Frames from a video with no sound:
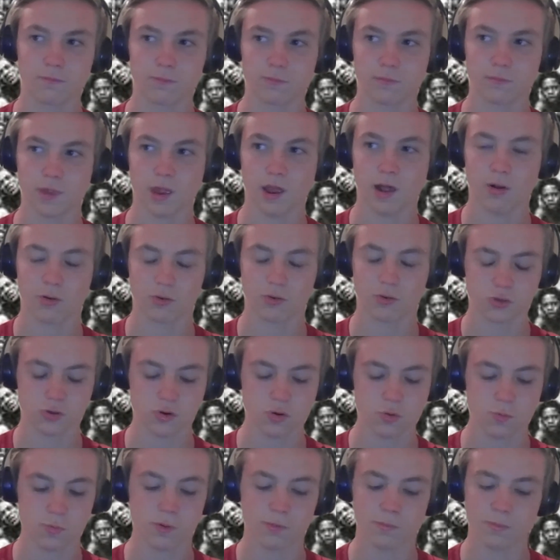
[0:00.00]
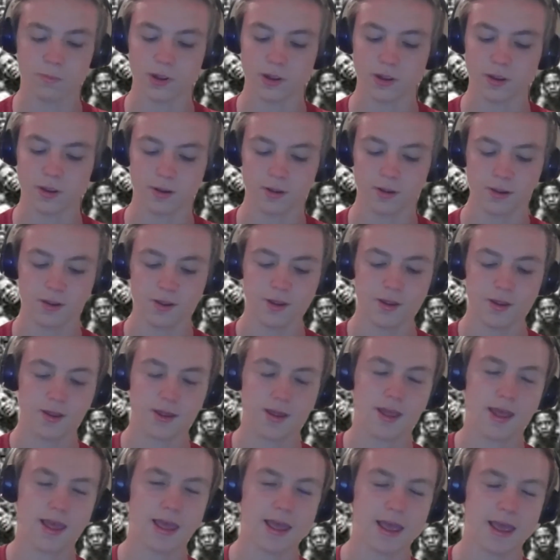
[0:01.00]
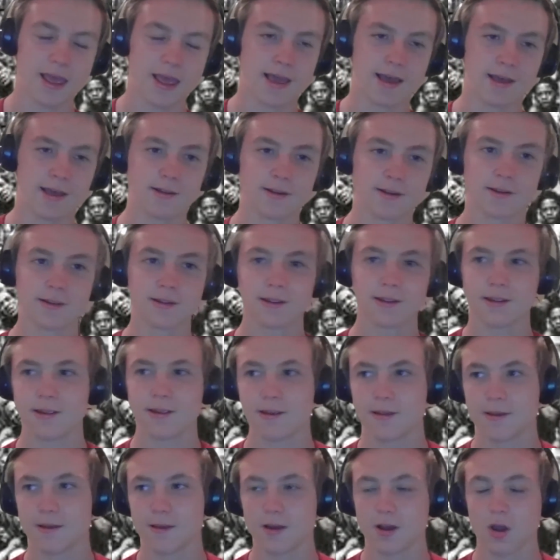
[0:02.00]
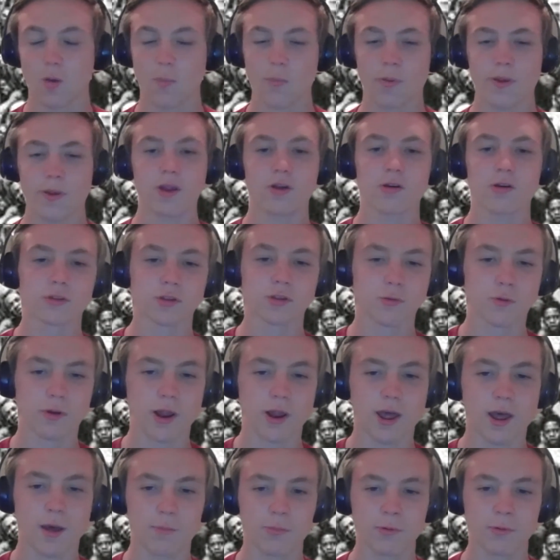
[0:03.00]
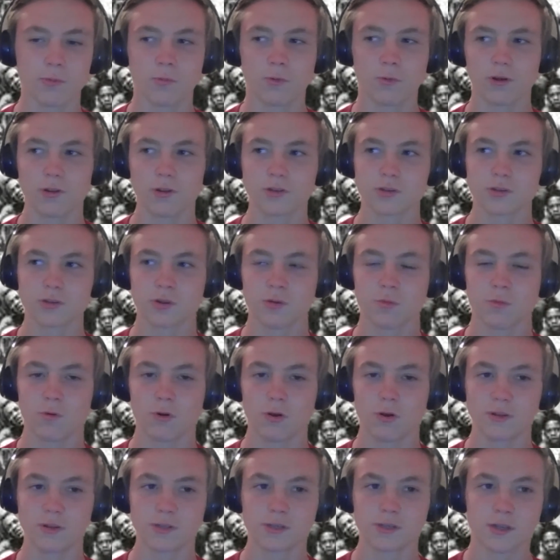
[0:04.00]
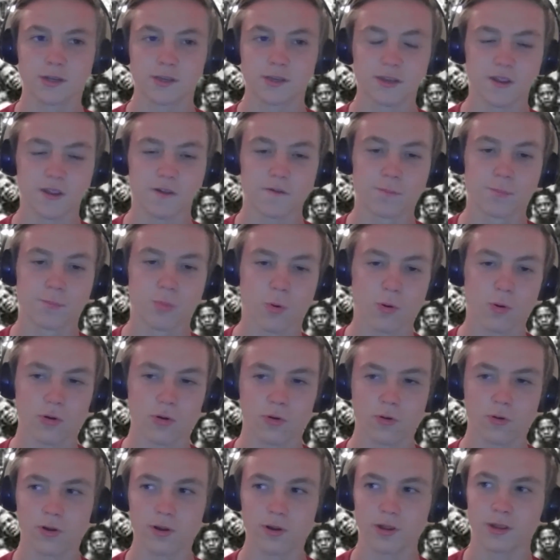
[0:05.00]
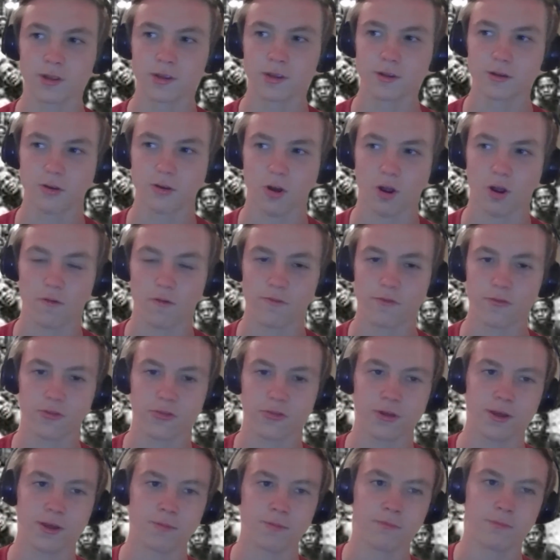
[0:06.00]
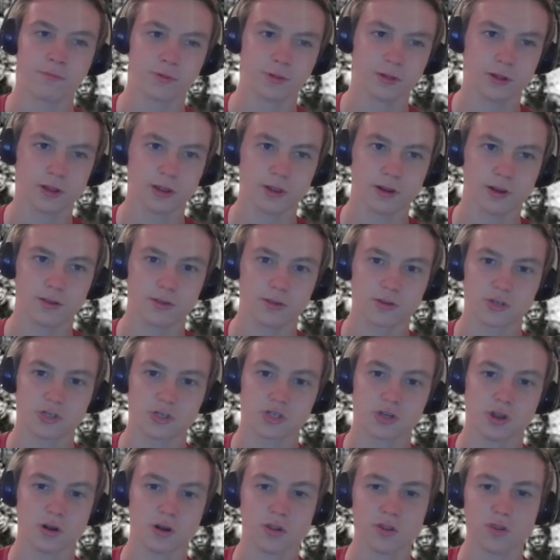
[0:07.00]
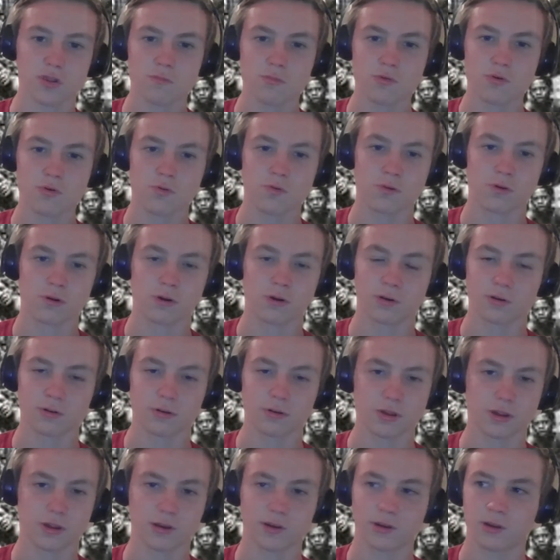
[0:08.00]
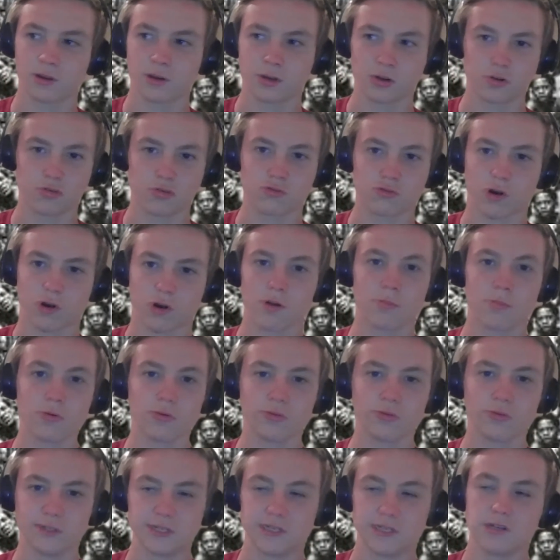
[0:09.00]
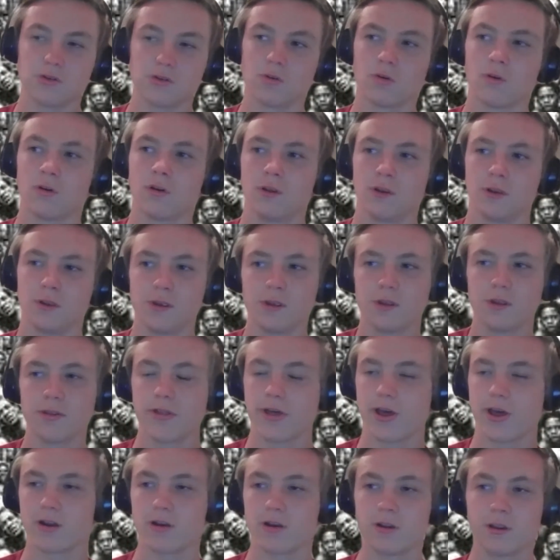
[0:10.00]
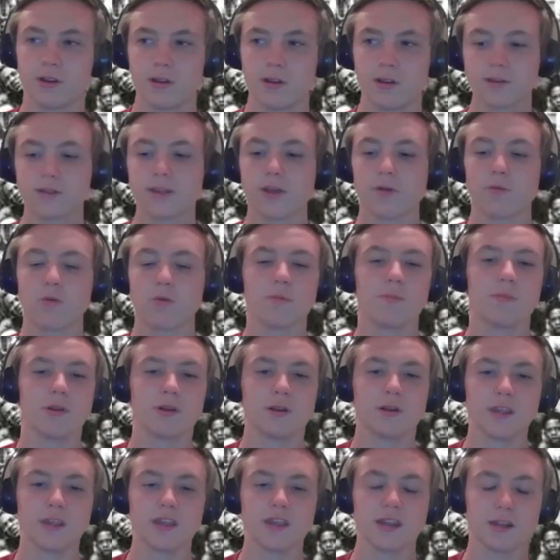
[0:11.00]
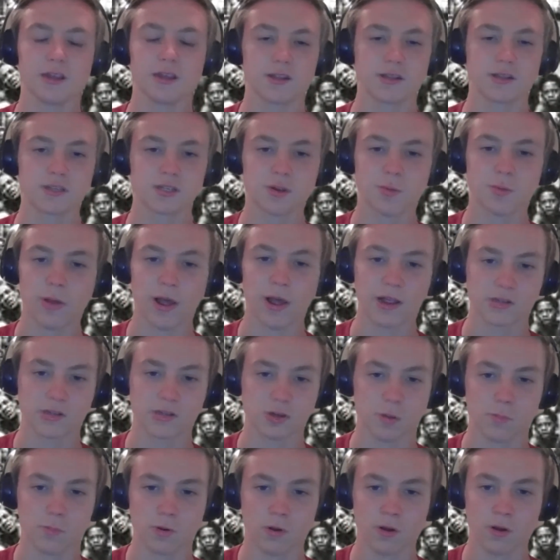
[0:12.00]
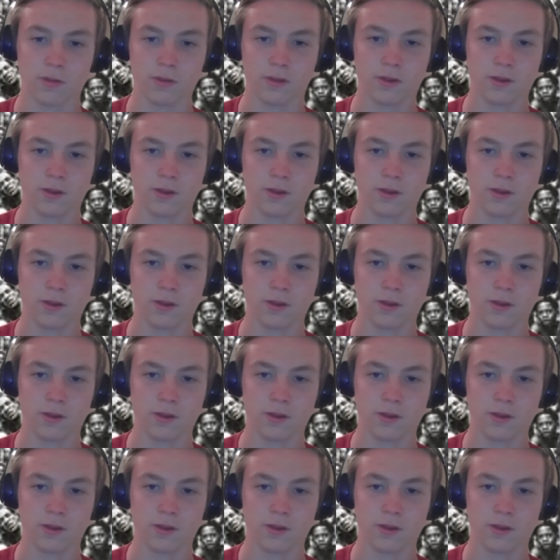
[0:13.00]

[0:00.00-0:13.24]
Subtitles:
Alex Cooper made, and apparently what happened was Dave Portnoy offered them like the sun and the moon, like an incredible deal that they would have been idiots to pass up on,